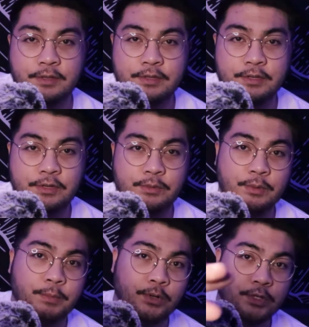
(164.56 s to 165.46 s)
to do
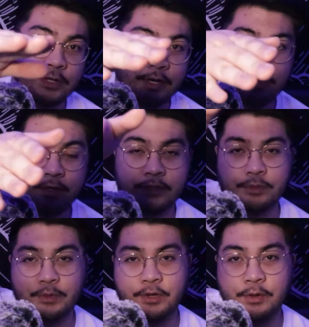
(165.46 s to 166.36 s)
a motion like
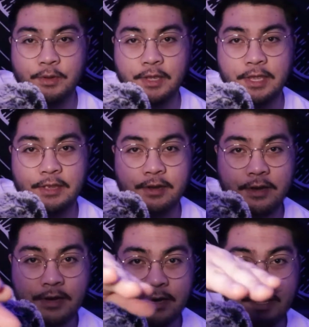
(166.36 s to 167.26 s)
this, where you're going in
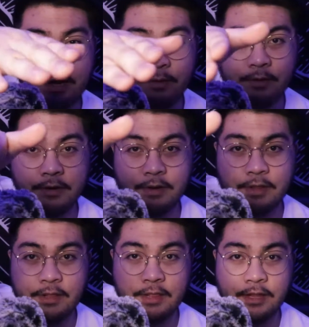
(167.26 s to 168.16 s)
and out,
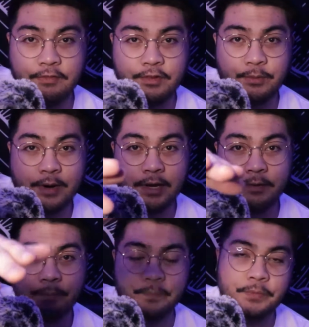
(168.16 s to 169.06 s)
left to right,
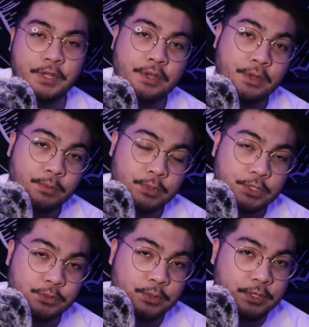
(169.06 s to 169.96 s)
which
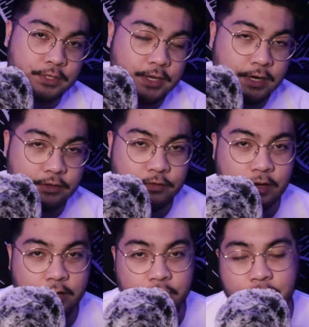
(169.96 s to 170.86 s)
is really
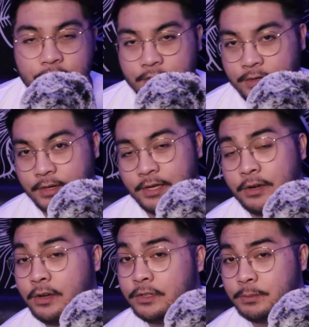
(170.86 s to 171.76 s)
satisfying and
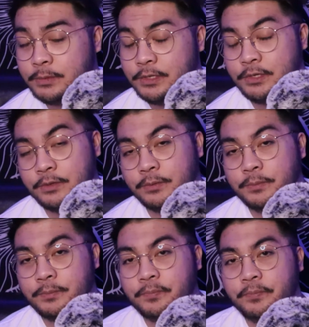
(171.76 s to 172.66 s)
awesome to do.
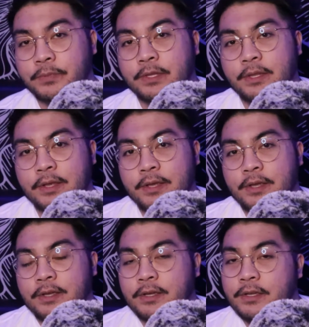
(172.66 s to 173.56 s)

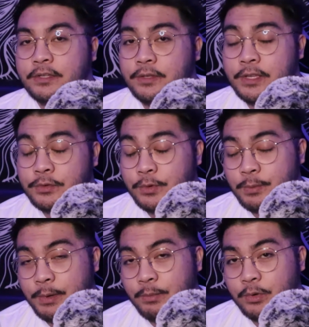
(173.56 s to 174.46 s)
So that's one
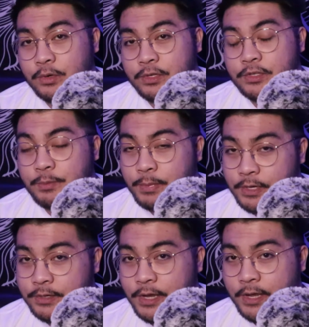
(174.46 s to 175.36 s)
of my boards. It's a
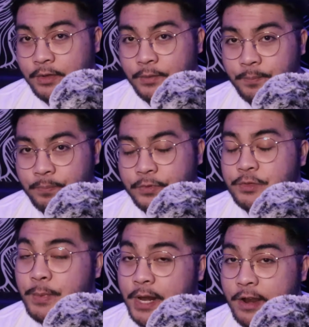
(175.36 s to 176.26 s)
pintail.
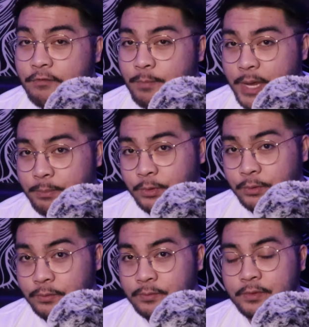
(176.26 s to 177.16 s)
It's made out of maple.